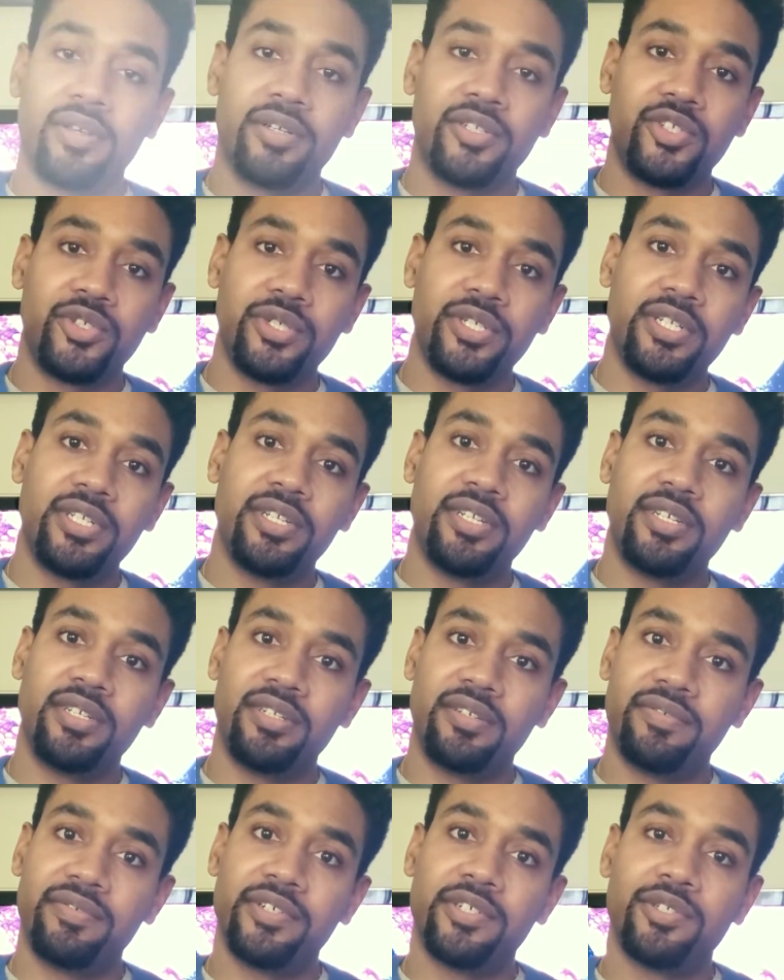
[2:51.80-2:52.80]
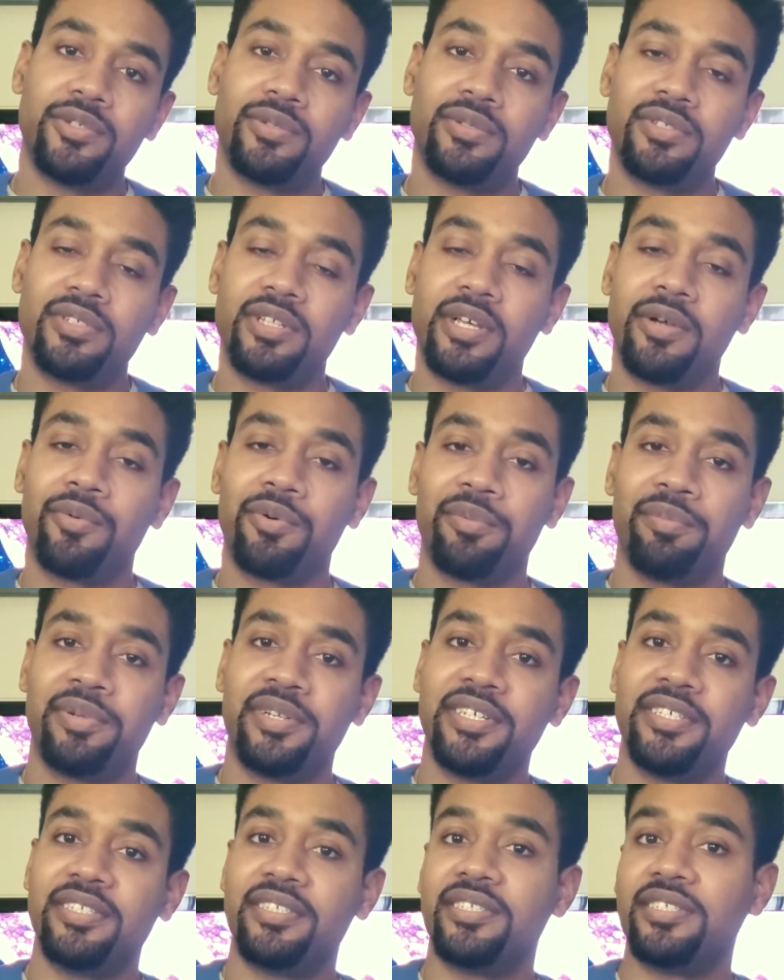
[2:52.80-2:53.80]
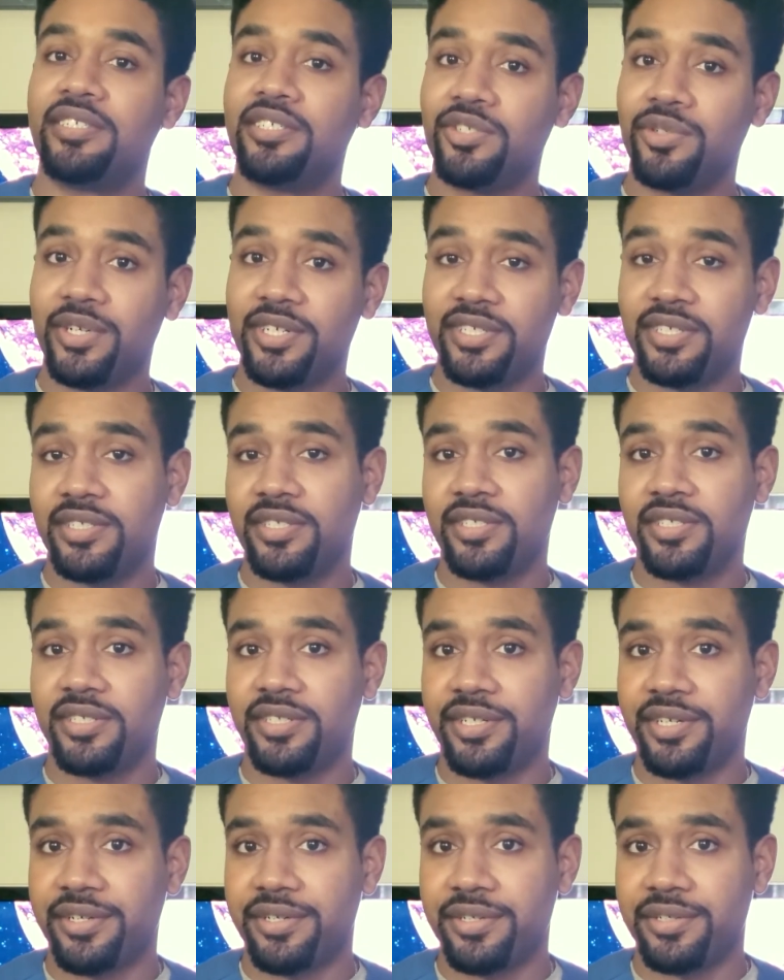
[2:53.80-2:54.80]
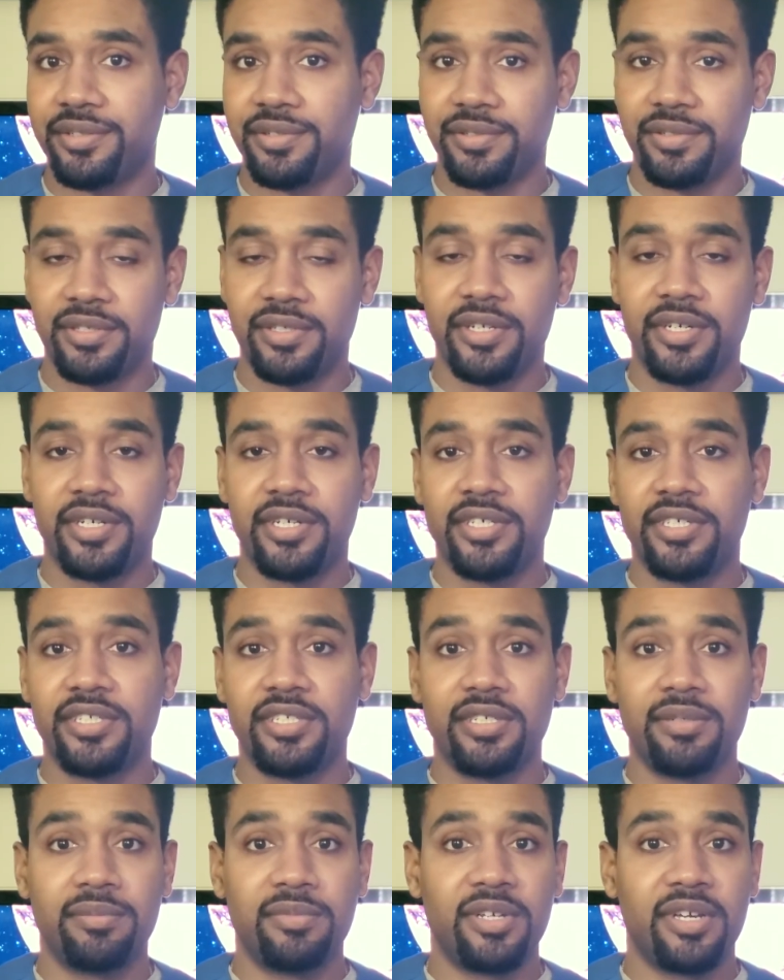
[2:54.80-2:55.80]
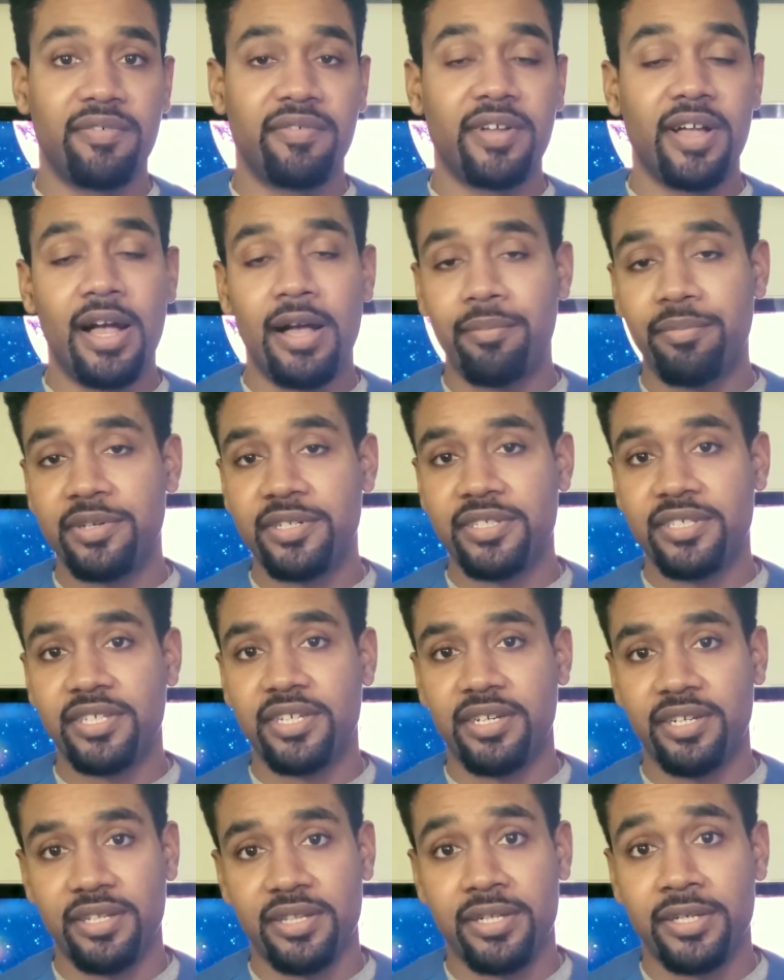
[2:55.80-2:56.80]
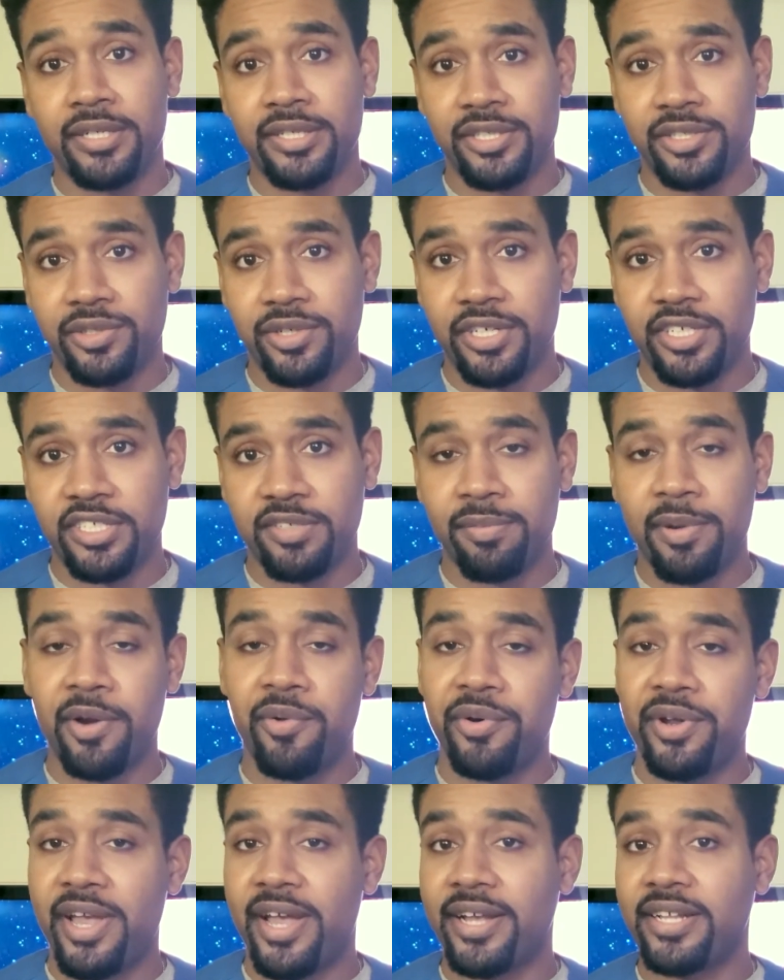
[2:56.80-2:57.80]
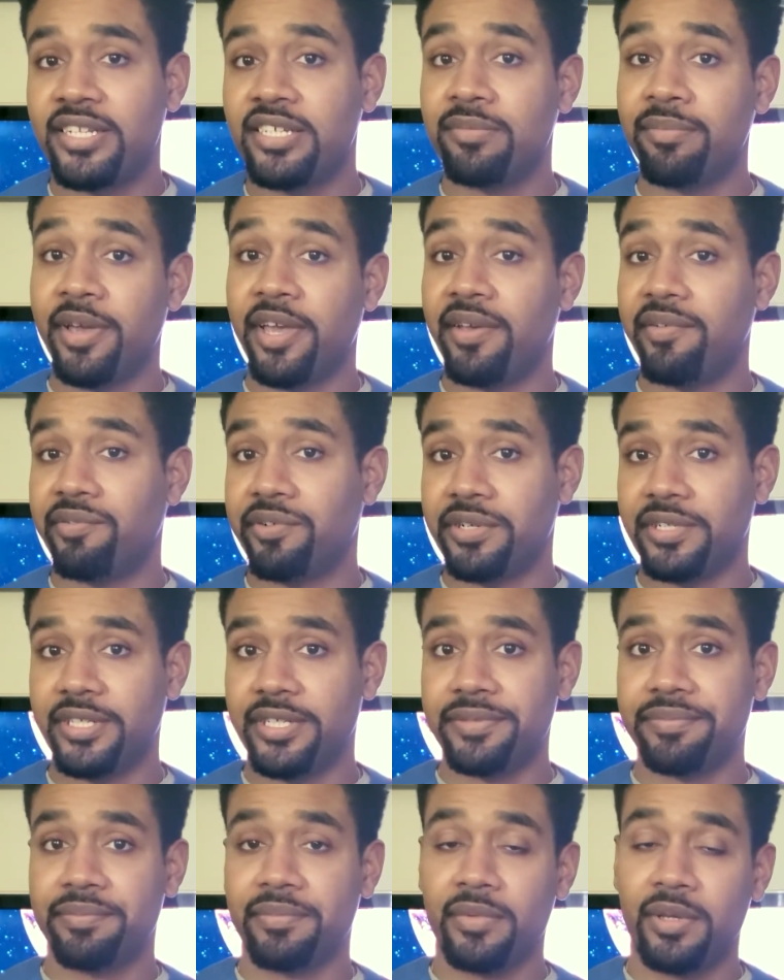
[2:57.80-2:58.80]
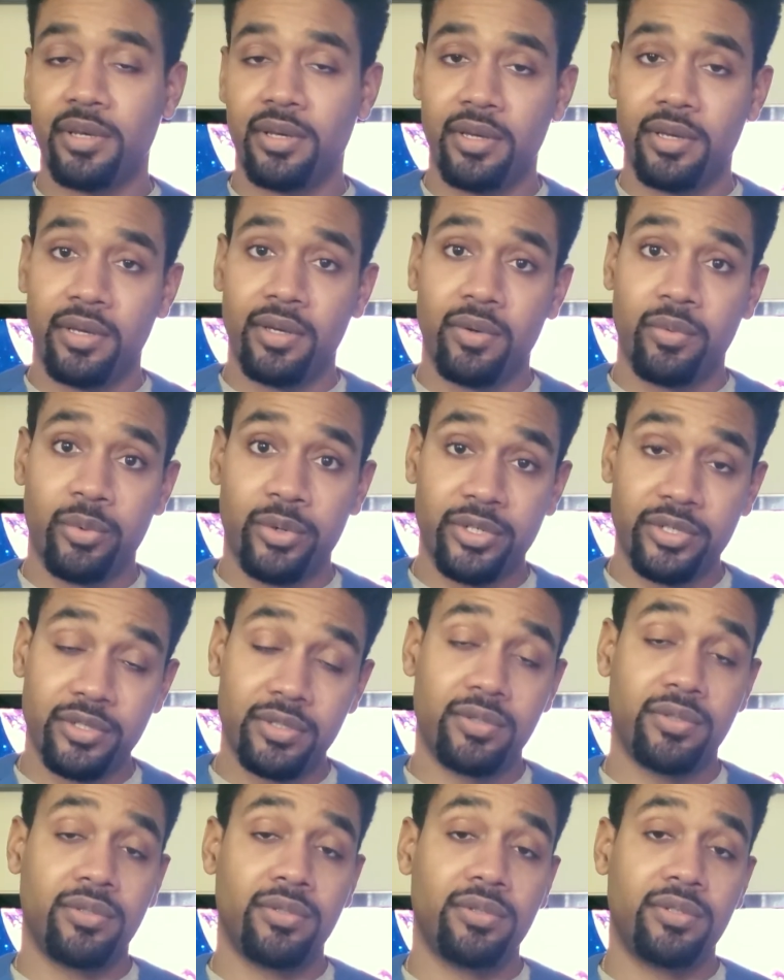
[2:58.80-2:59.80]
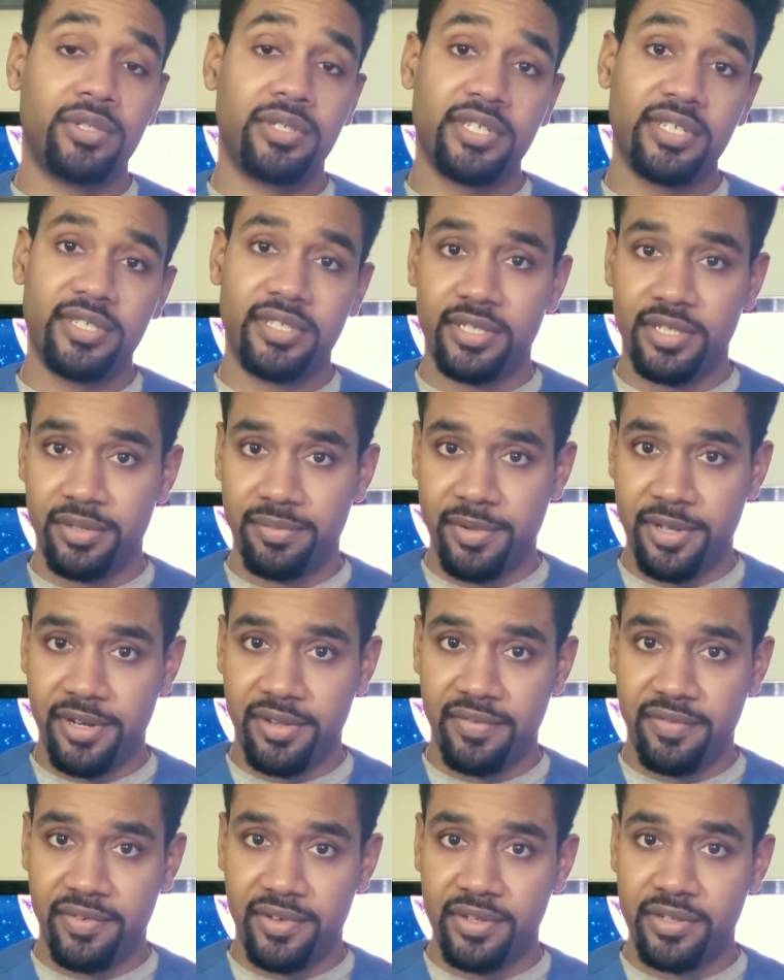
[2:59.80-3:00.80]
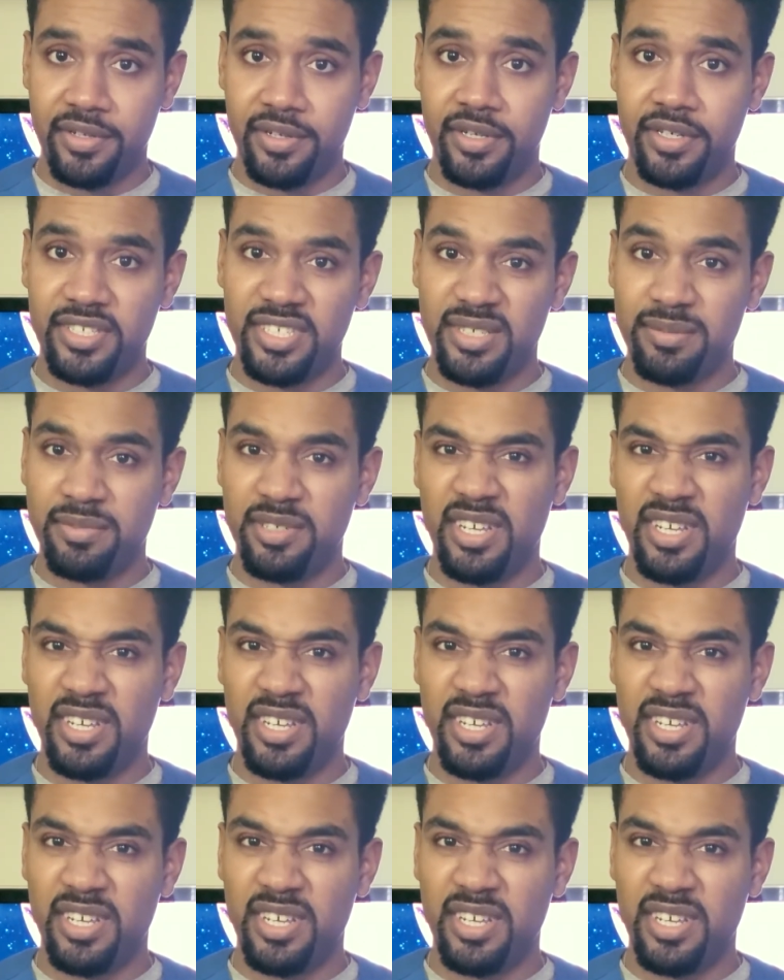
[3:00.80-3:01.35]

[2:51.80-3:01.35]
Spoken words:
untreated individuals that were placed in distressing scenarios seemed to have compensated their distress by reacting behaviorally, whereas those who took acetaminophen seemed to